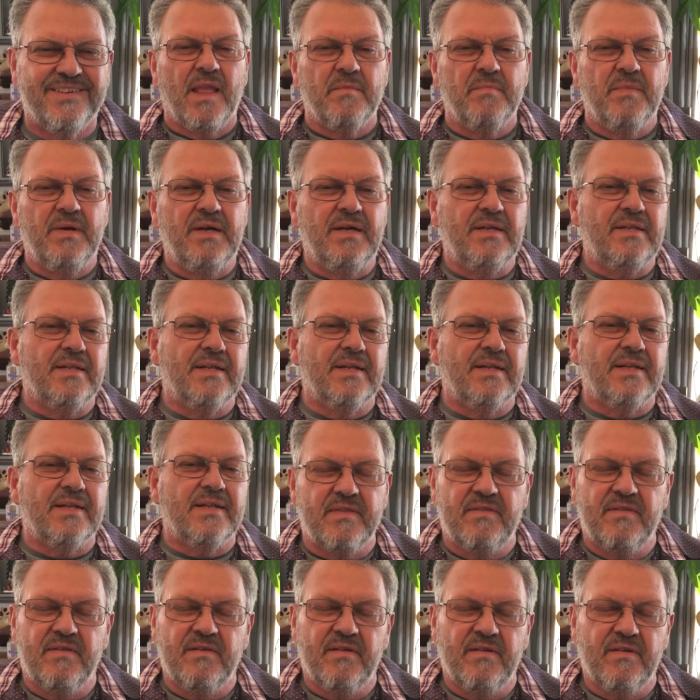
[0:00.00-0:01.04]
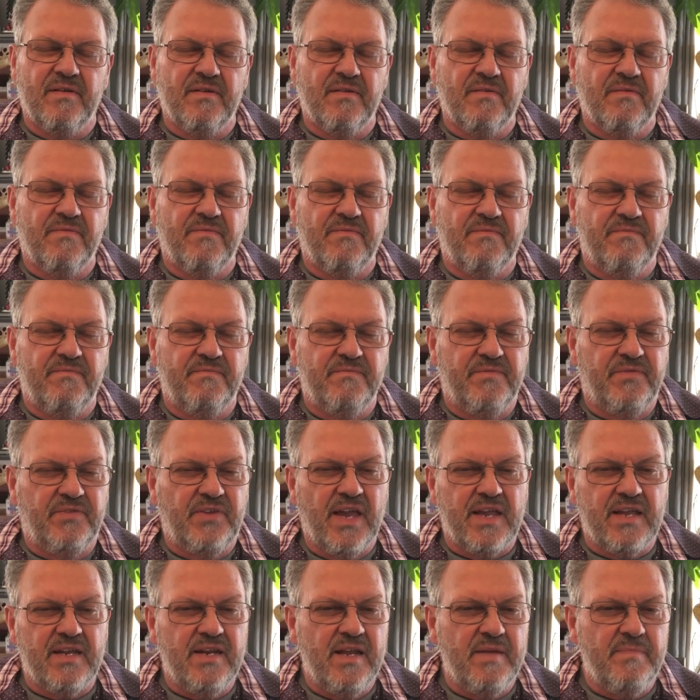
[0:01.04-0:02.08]
But the
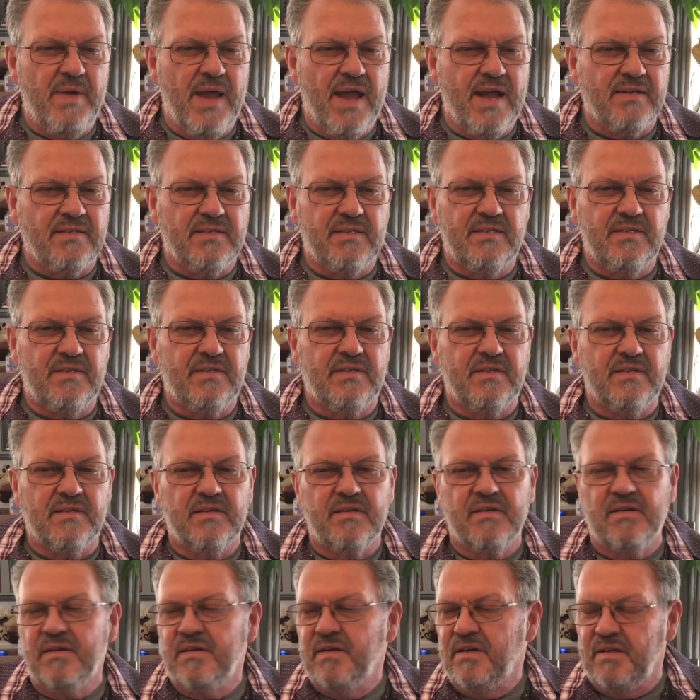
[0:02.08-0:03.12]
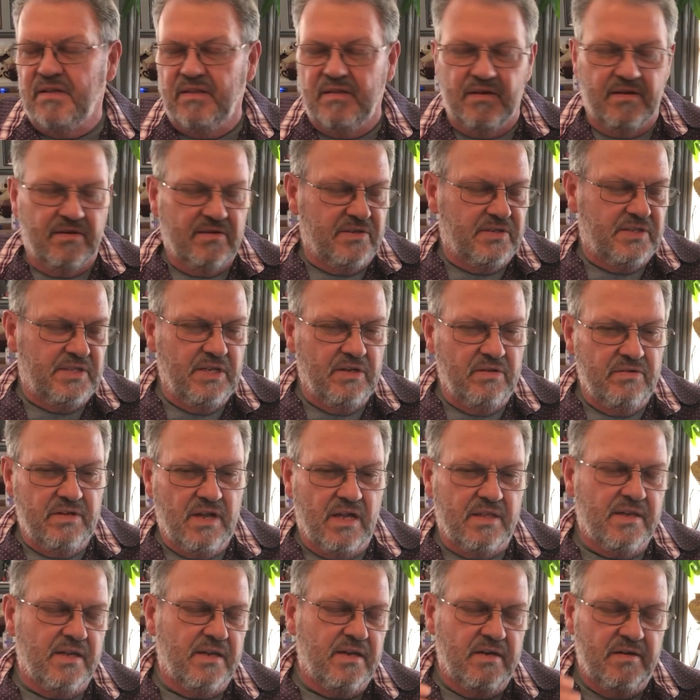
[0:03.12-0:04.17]
second day passes, there's still
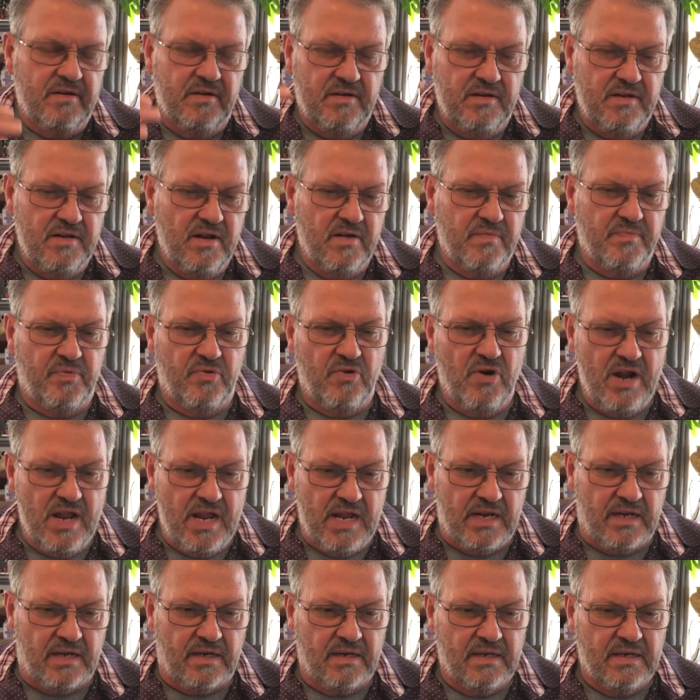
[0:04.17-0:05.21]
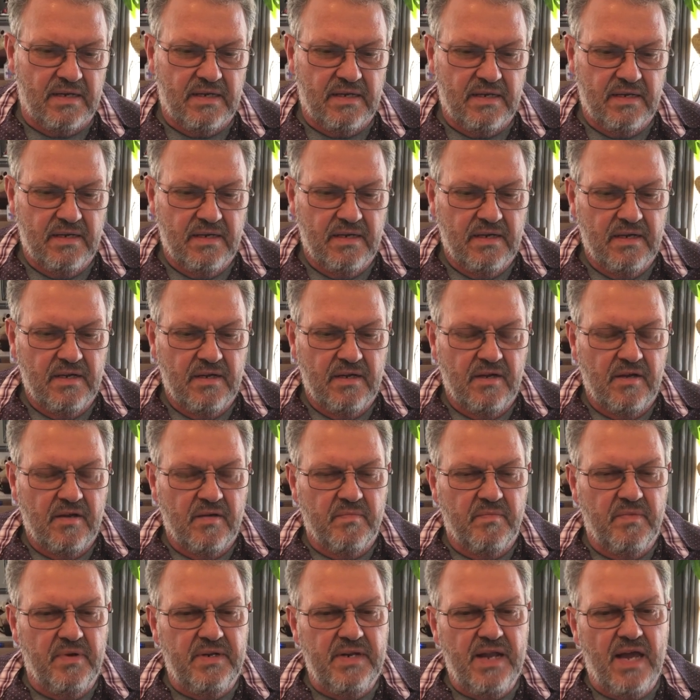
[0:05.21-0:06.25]
nothing, and they're praying.
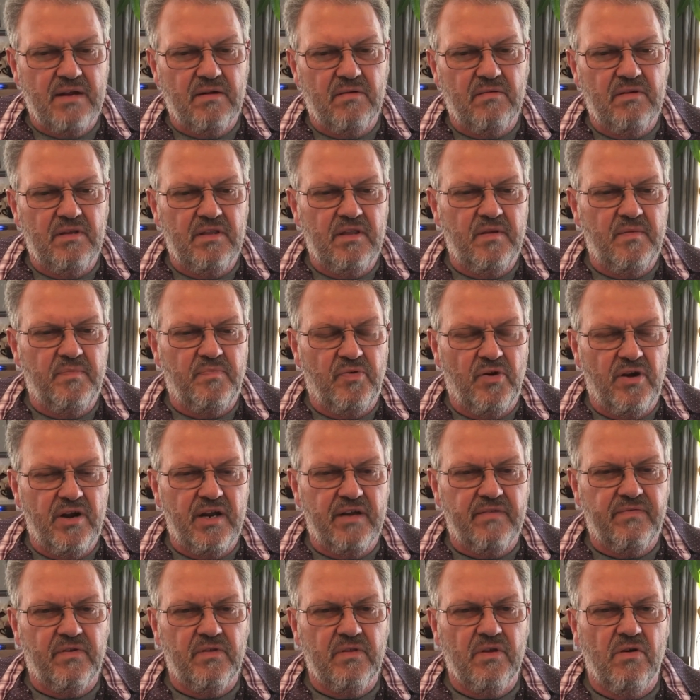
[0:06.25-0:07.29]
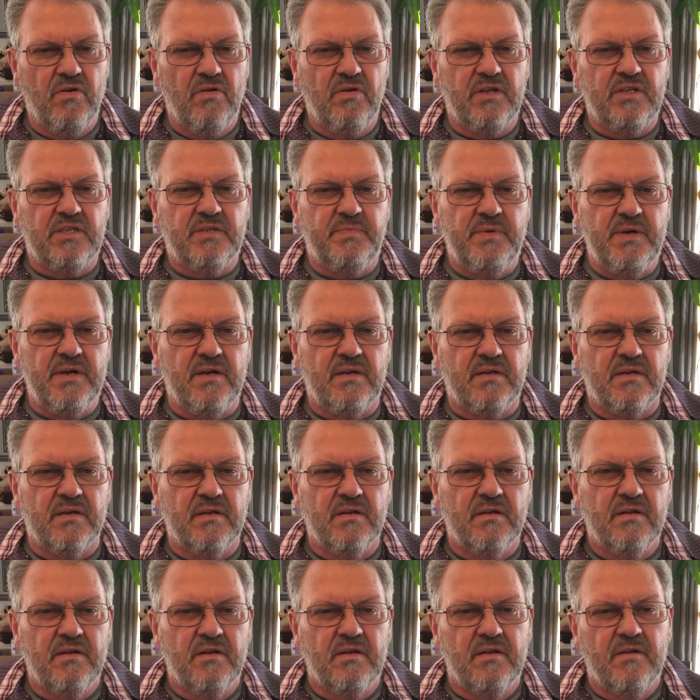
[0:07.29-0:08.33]
But not only are they praying for the Holy Spirit,
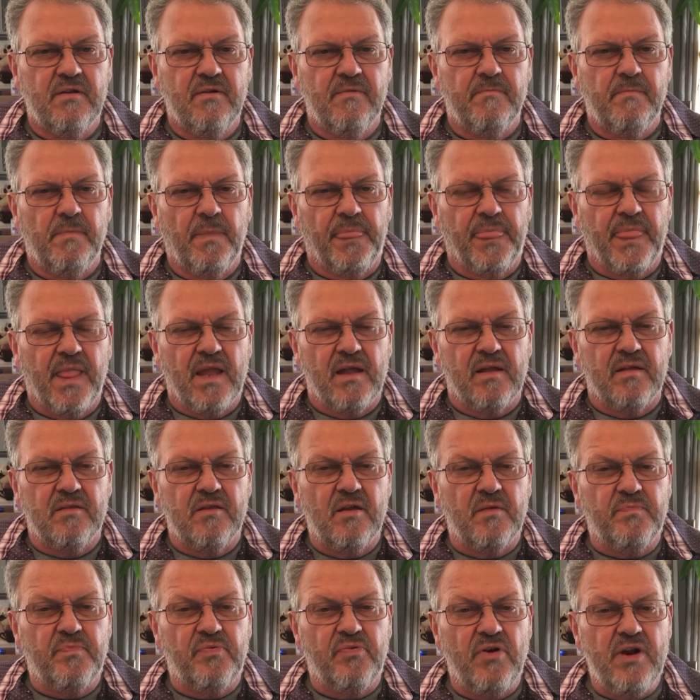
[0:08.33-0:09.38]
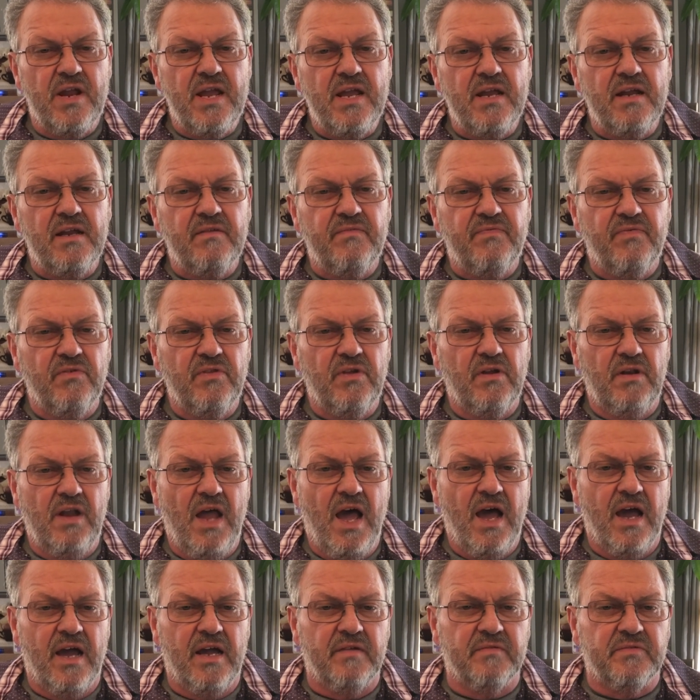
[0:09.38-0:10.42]
they're praying for their
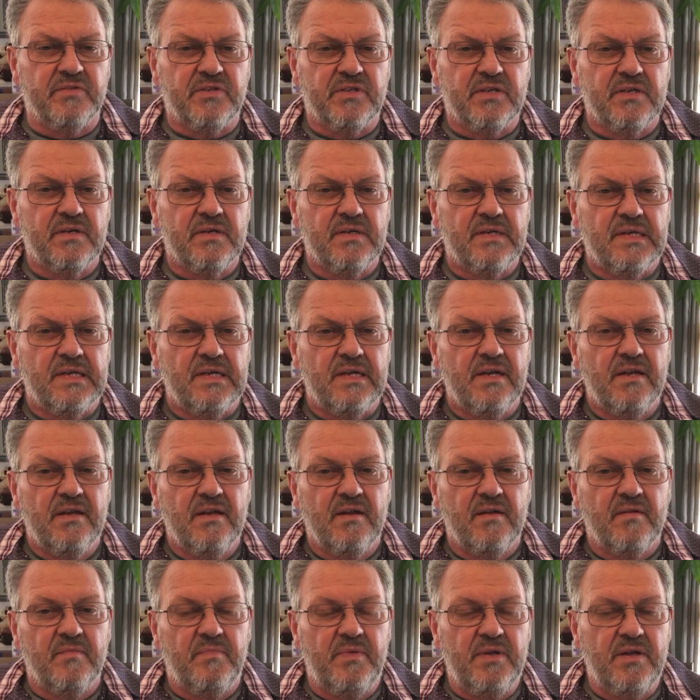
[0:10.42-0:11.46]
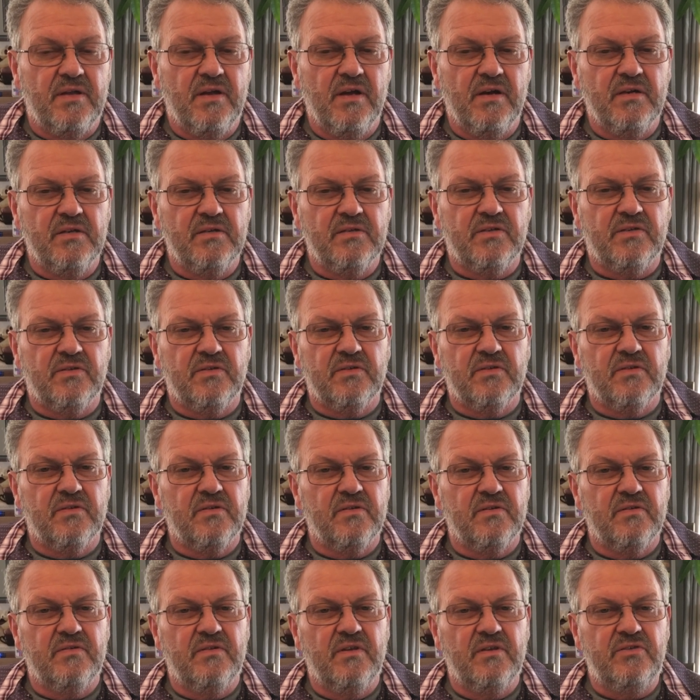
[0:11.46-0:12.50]
lives, because
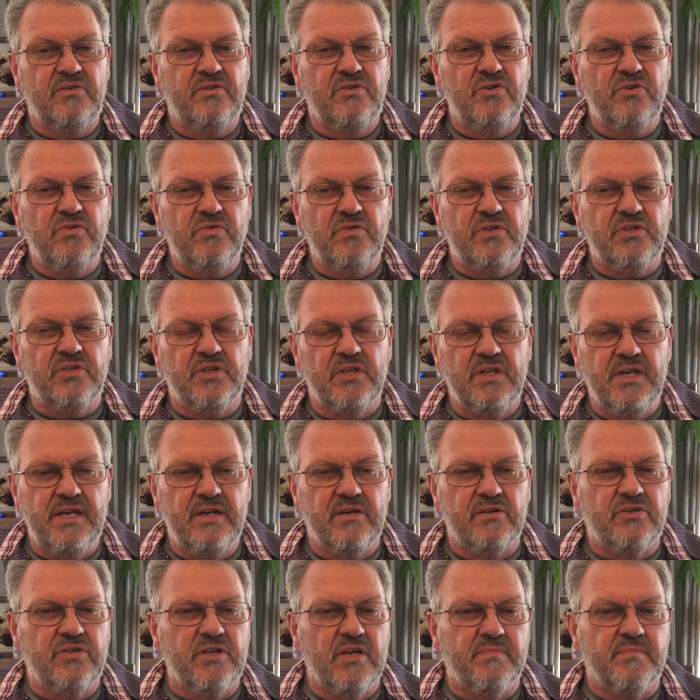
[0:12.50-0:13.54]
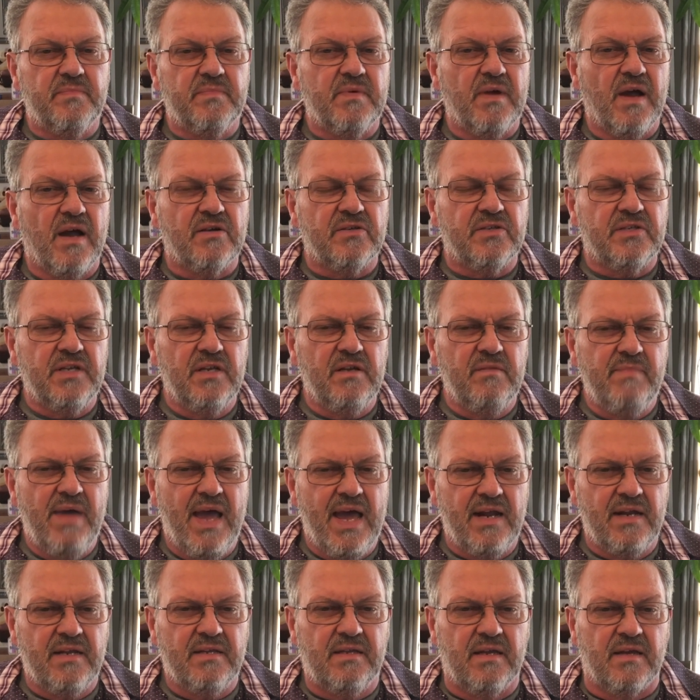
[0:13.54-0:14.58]
the Jewish leadership are still
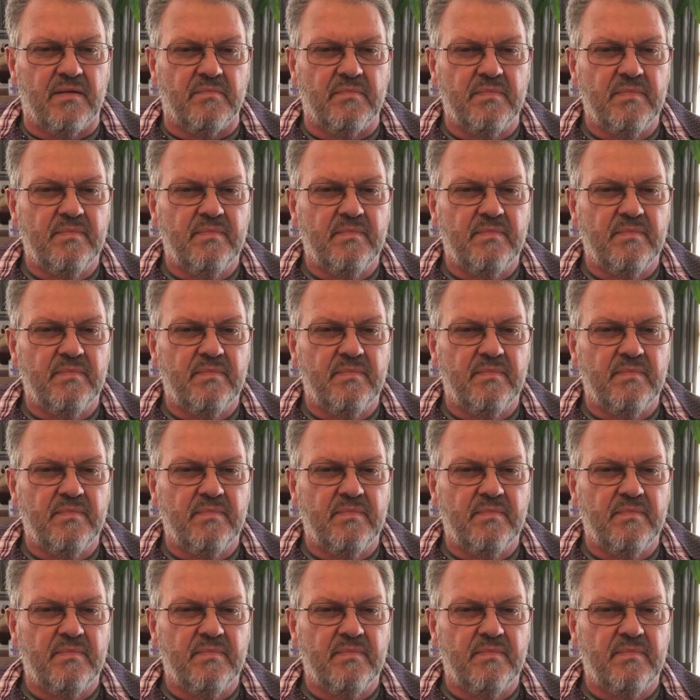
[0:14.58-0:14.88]
mad at them.